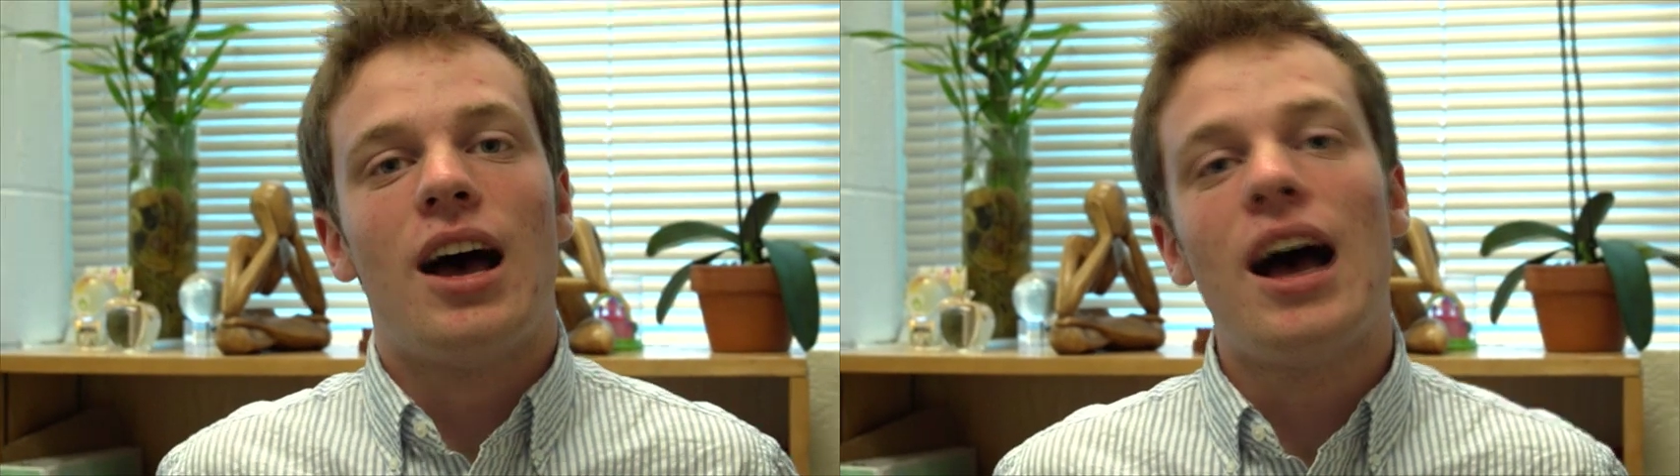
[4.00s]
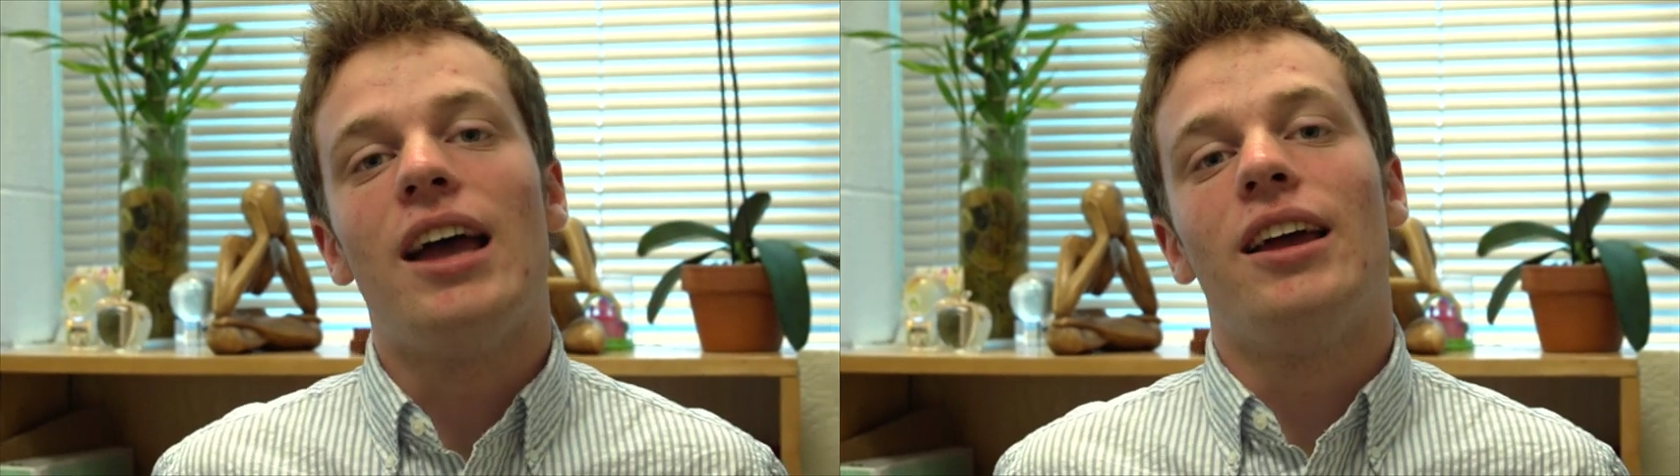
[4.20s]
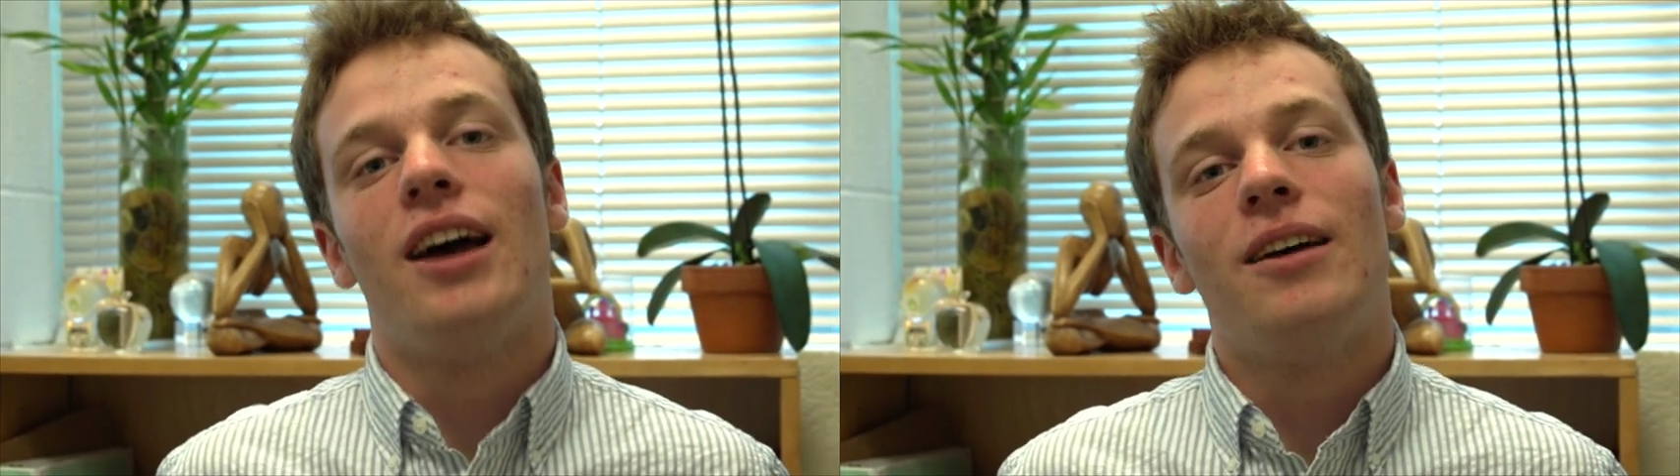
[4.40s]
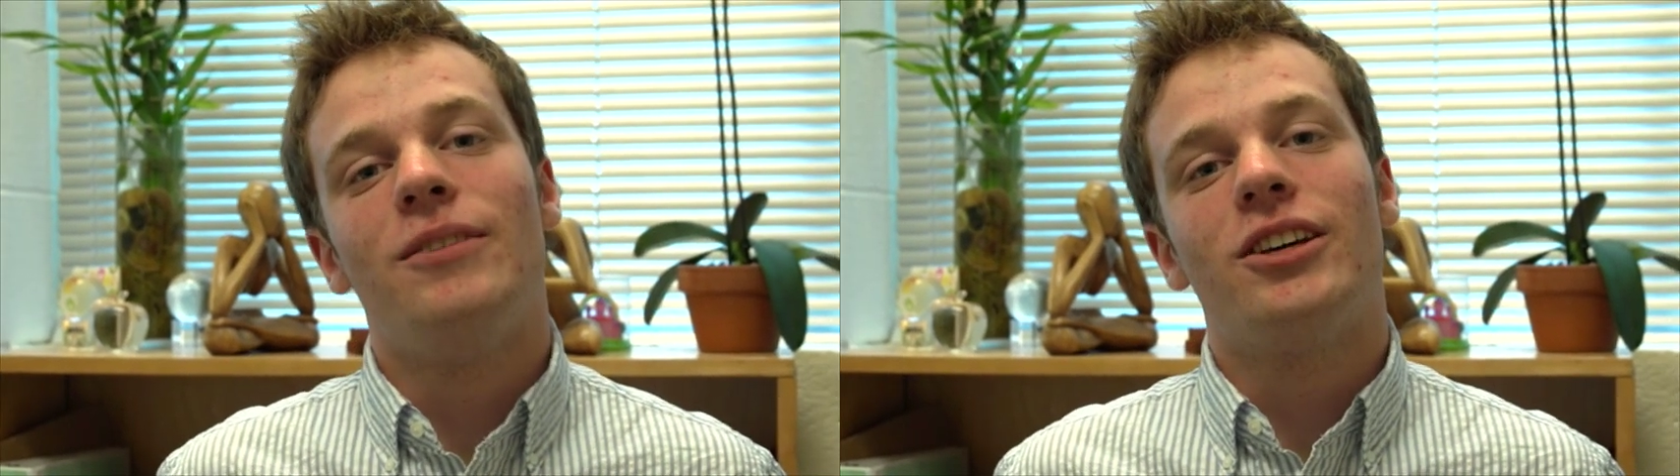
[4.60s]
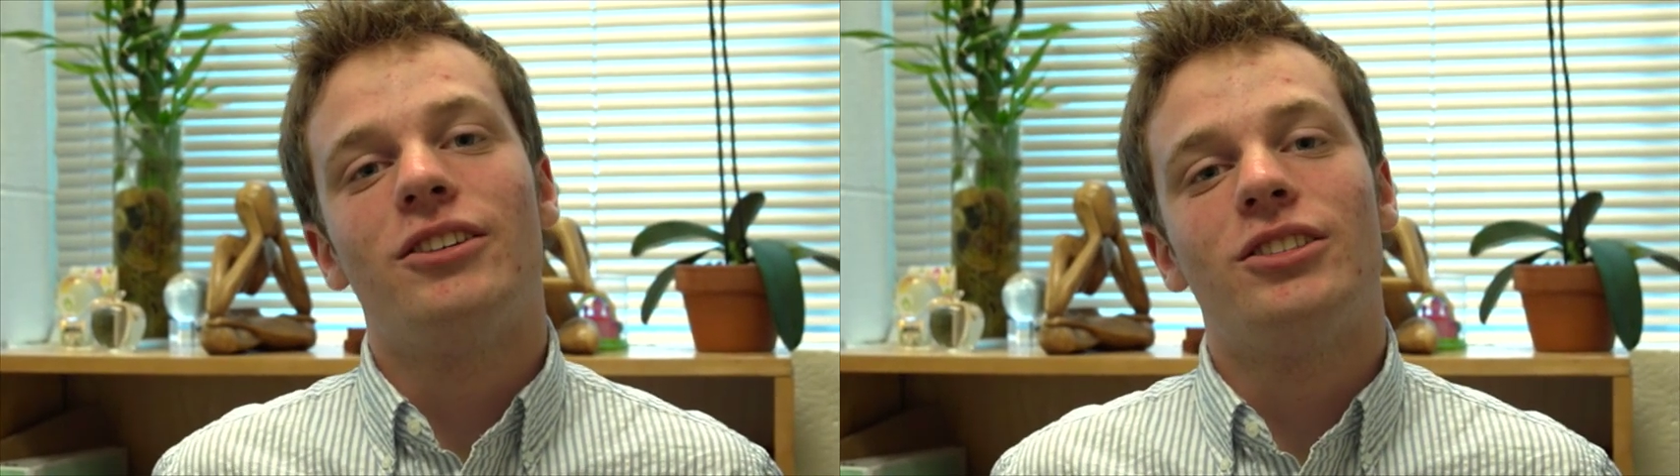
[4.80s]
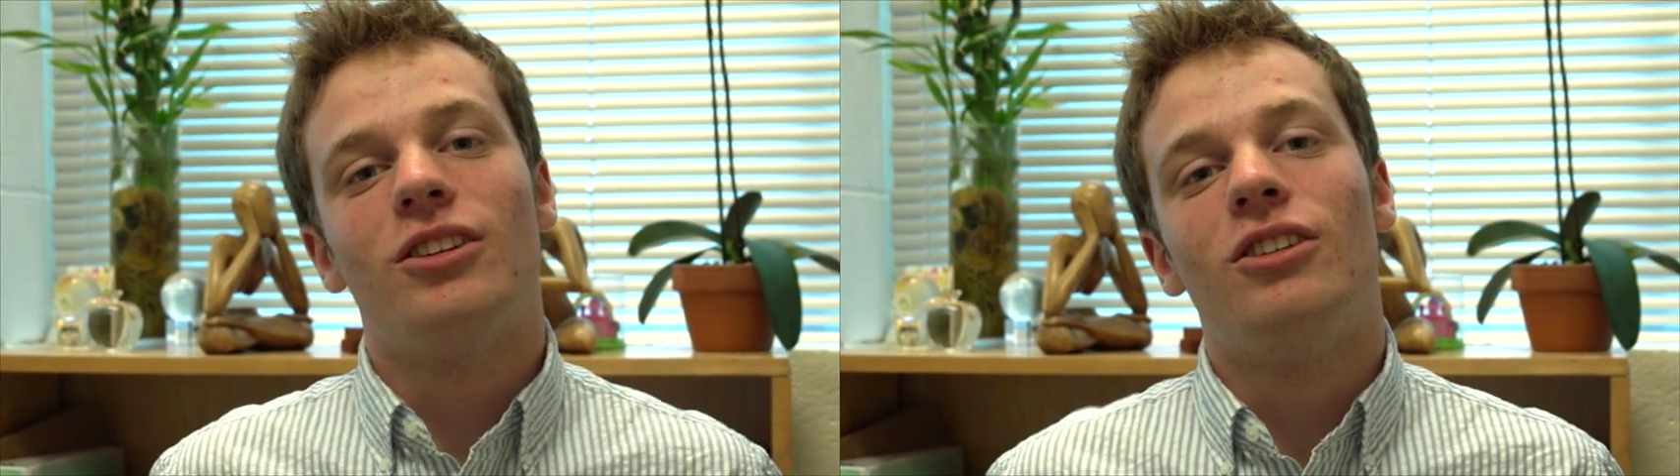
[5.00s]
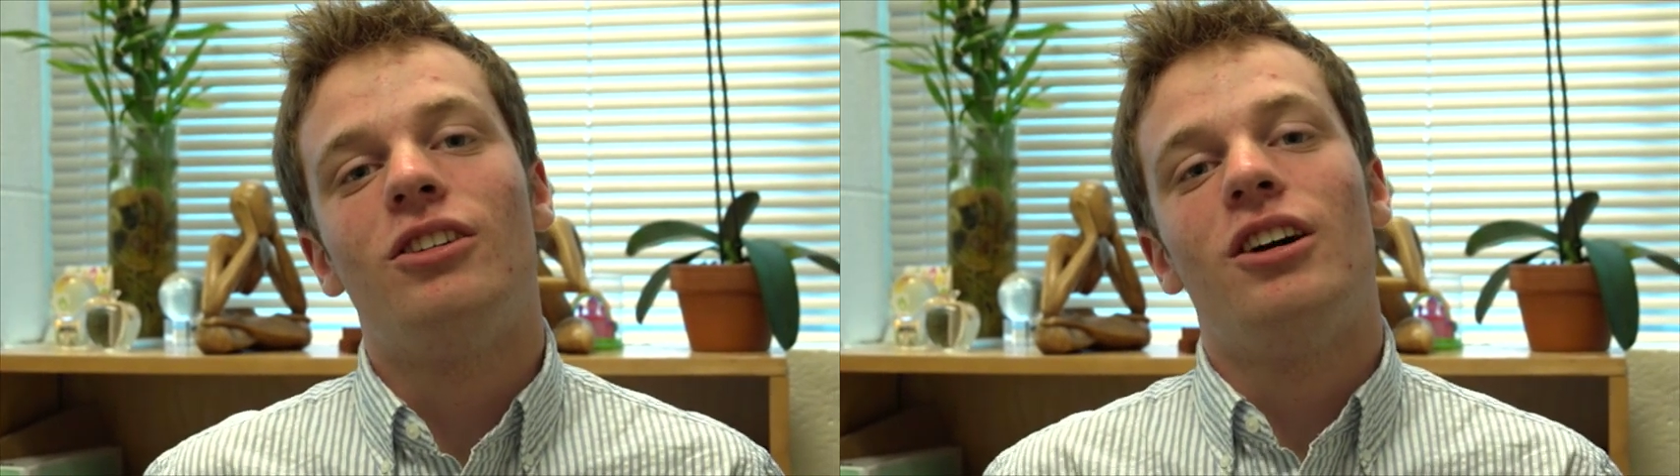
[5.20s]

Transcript: Hi, I'm Nicholas Lowell